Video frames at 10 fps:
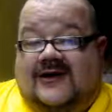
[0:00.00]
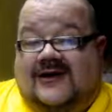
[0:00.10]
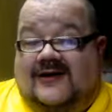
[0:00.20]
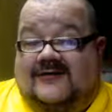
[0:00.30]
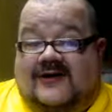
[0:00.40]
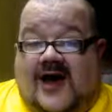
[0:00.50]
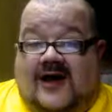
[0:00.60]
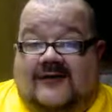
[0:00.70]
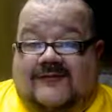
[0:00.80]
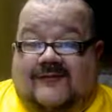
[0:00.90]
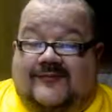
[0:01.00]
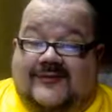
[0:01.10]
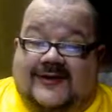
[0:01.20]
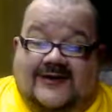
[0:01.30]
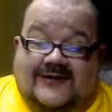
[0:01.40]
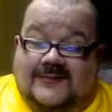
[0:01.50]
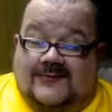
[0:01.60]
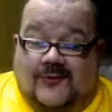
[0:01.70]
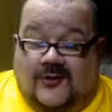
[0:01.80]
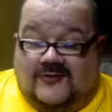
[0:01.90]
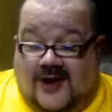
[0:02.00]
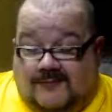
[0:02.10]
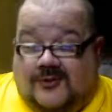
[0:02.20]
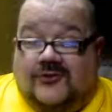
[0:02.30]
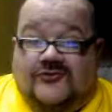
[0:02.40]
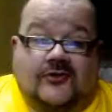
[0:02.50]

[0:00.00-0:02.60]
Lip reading: It's got, like I said before, it's got Booster